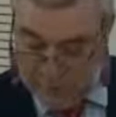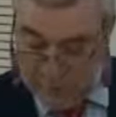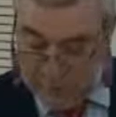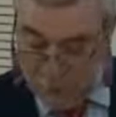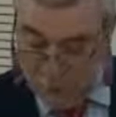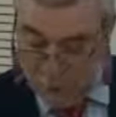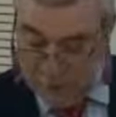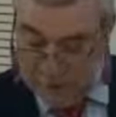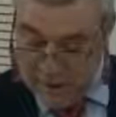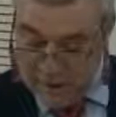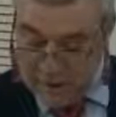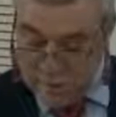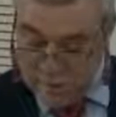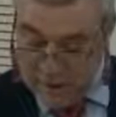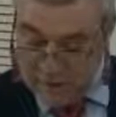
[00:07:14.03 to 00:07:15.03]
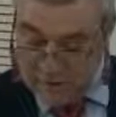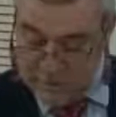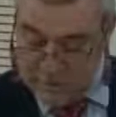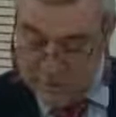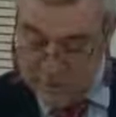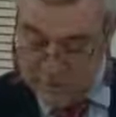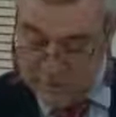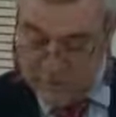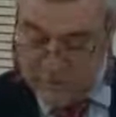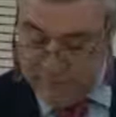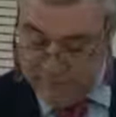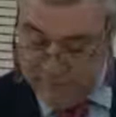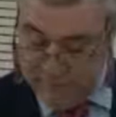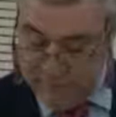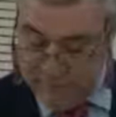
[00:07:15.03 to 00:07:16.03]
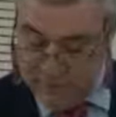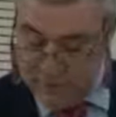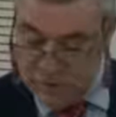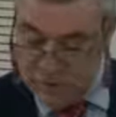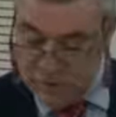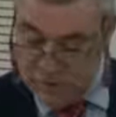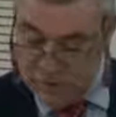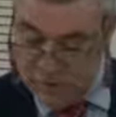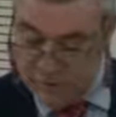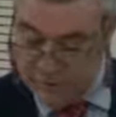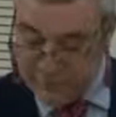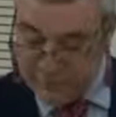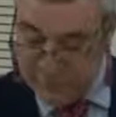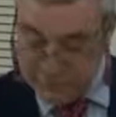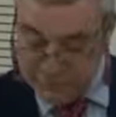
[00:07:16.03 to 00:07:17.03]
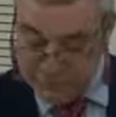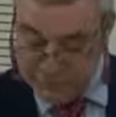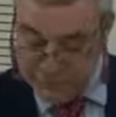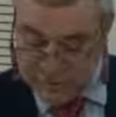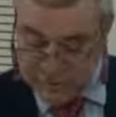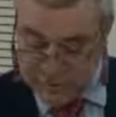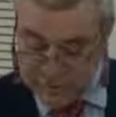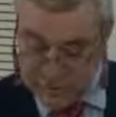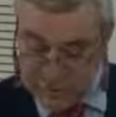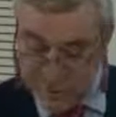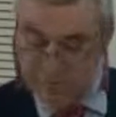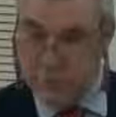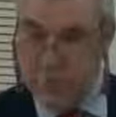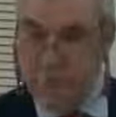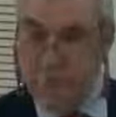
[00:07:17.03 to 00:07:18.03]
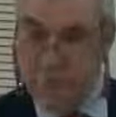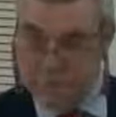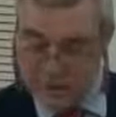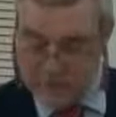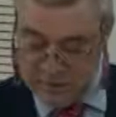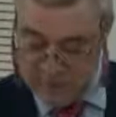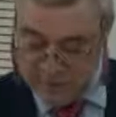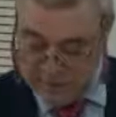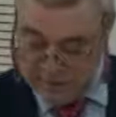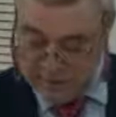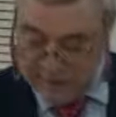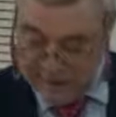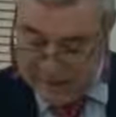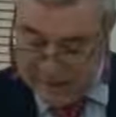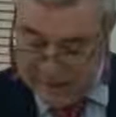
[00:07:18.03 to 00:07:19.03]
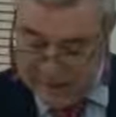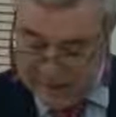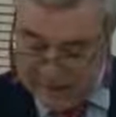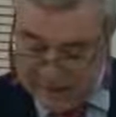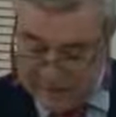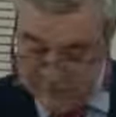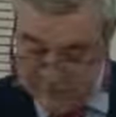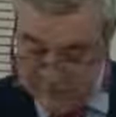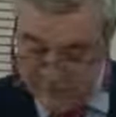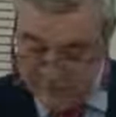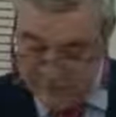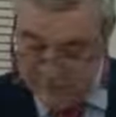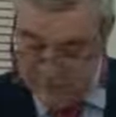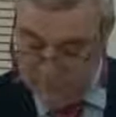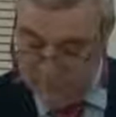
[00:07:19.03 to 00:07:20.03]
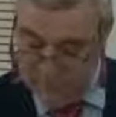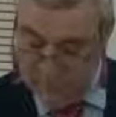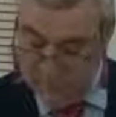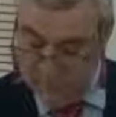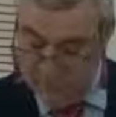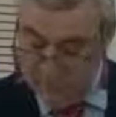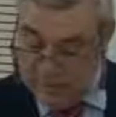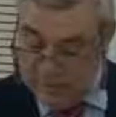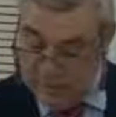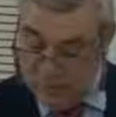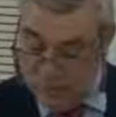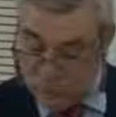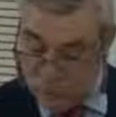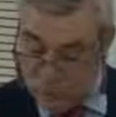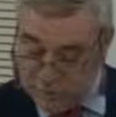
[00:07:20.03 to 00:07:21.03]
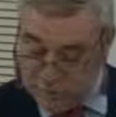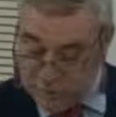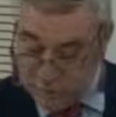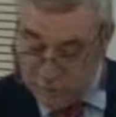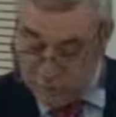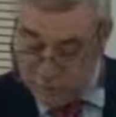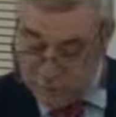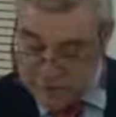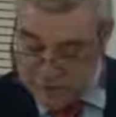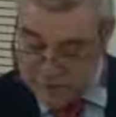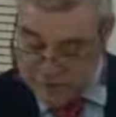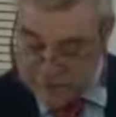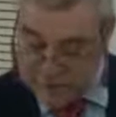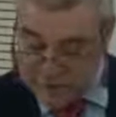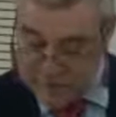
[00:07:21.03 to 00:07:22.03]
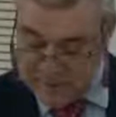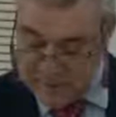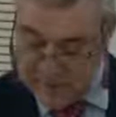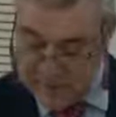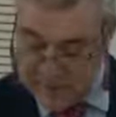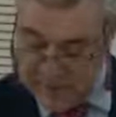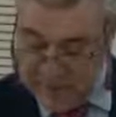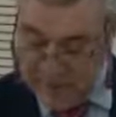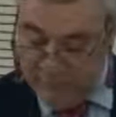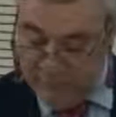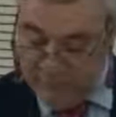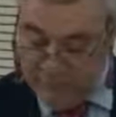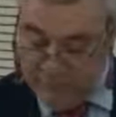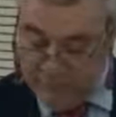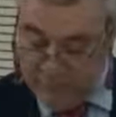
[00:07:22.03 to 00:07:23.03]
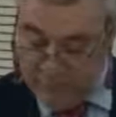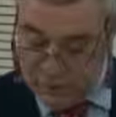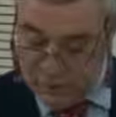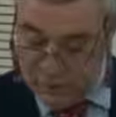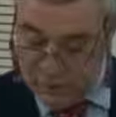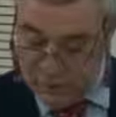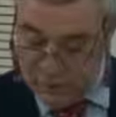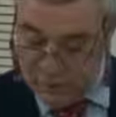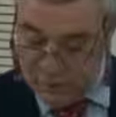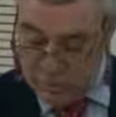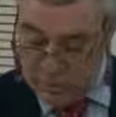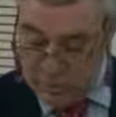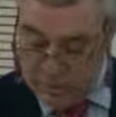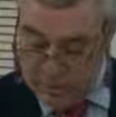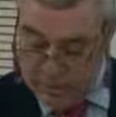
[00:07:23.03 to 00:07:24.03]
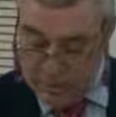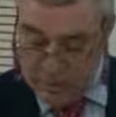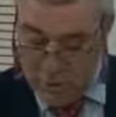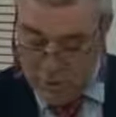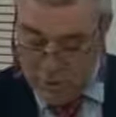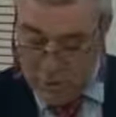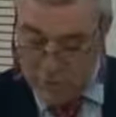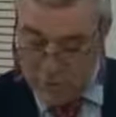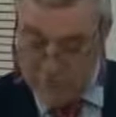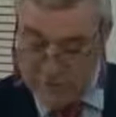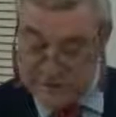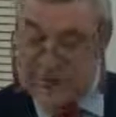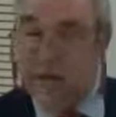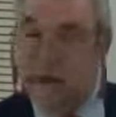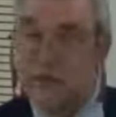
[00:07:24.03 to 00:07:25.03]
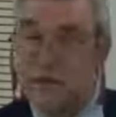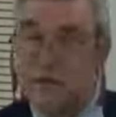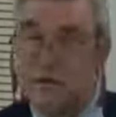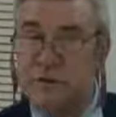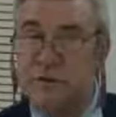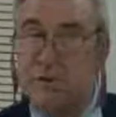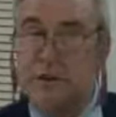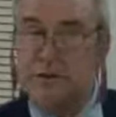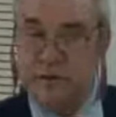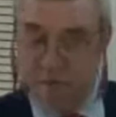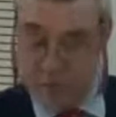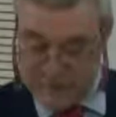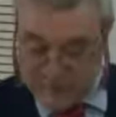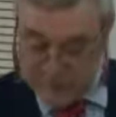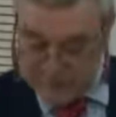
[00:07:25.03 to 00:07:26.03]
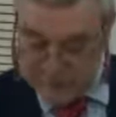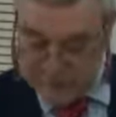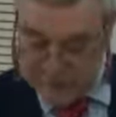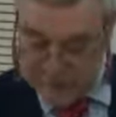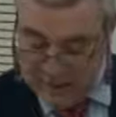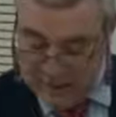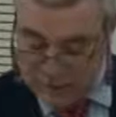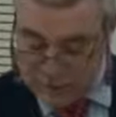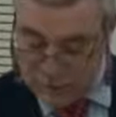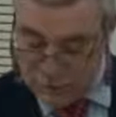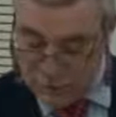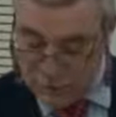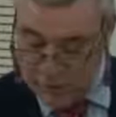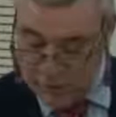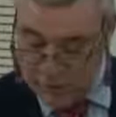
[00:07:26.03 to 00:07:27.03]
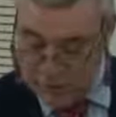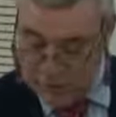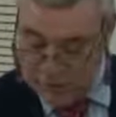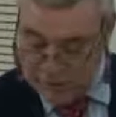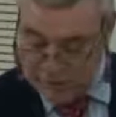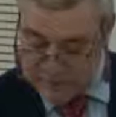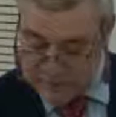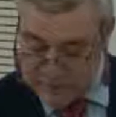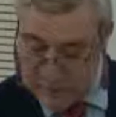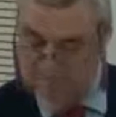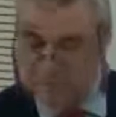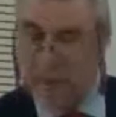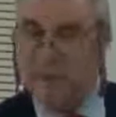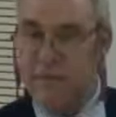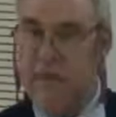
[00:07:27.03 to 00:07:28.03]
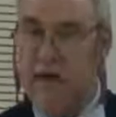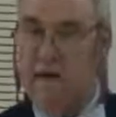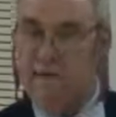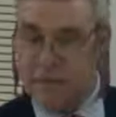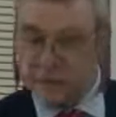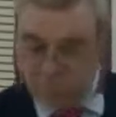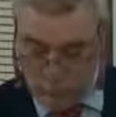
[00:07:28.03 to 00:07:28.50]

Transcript: They organized one depicting Gibraltar's fashion scene through the decades. This was a huge success and featured many local designers, such as the late Johnny Pierce and the late